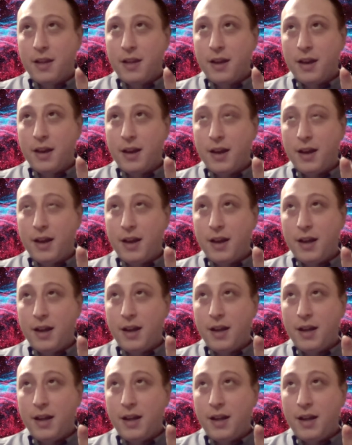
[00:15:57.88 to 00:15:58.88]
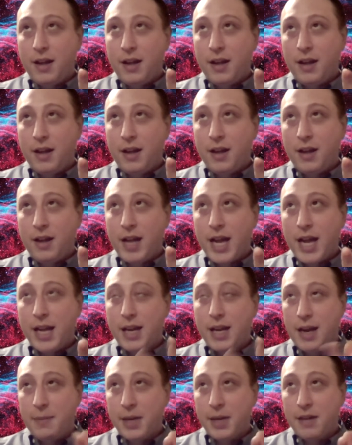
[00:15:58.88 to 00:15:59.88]
uh,
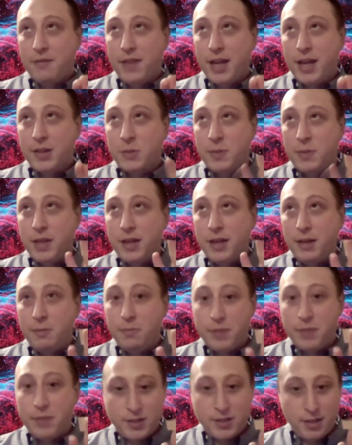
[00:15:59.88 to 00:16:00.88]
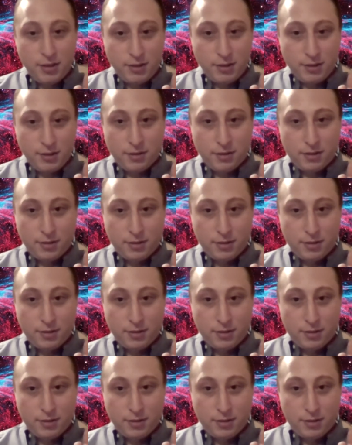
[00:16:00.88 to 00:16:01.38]
economic advancement, and business.